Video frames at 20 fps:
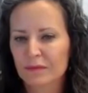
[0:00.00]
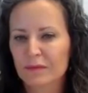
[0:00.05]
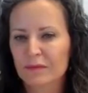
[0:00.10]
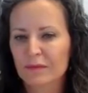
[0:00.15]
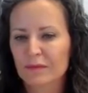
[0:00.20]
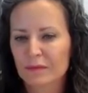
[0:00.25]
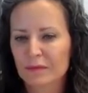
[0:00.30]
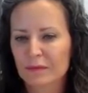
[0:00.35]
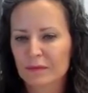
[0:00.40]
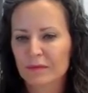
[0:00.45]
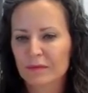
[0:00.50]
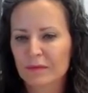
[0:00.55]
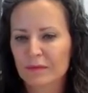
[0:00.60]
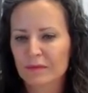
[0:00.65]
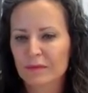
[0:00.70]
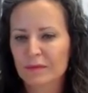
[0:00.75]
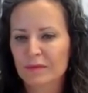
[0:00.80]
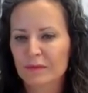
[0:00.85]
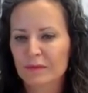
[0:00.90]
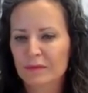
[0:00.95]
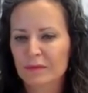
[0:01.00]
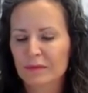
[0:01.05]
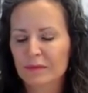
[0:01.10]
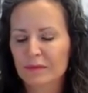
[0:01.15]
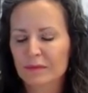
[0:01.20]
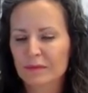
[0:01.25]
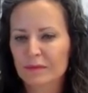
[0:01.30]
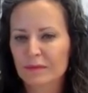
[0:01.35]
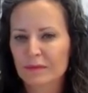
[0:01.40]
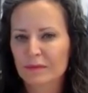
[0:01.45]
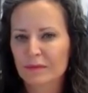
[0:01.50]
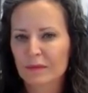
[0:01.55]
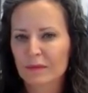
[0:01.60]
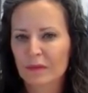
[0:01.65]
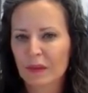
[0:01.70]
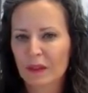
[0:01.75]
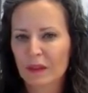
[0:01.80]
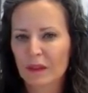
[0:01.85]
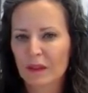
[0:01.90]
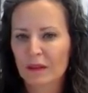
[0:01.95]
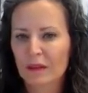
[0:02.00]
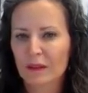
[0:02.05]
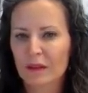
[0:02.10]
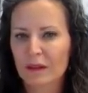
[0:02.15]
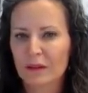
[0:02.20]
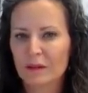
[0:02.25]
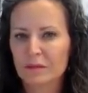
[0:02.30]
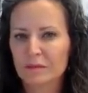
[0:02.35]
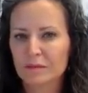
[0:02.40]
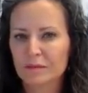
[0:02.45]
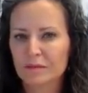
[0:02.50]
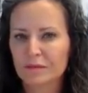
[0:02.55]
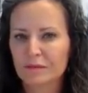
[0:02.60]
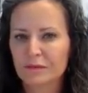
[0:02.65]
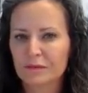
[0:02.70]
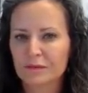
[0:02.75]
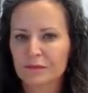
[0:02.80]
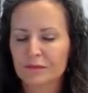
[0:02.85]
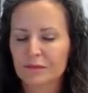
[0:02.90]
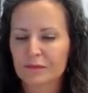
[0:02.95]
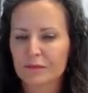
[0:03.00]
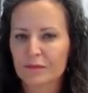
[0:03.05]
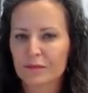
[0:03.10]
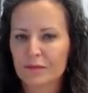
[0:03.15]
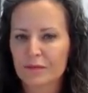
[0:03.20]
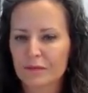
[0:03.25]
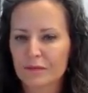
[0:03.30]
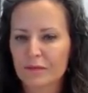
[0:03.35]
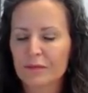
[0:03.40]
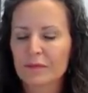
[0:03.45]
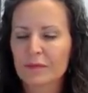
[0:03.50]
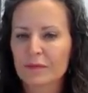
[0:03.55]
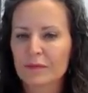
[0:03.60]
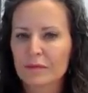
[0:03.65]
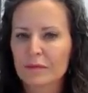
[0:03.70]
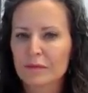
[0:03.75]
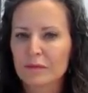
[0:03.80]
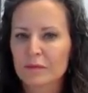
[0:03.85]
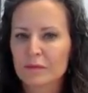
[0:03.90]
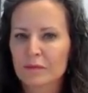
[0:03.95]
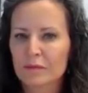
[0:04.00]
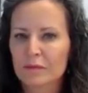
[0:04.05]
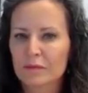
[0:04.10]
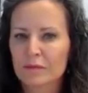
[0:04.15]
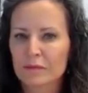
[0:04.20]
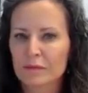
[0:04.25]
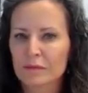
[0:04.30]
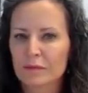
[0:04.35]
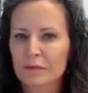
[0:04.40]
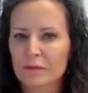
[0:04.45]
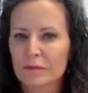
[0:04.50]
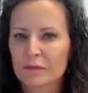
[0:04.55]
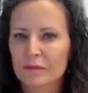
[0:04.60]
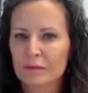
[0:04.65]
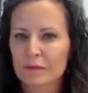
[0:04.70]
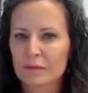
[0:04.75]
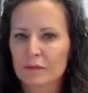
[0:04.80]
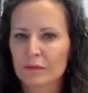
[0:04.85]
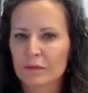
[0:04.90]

(not speaking)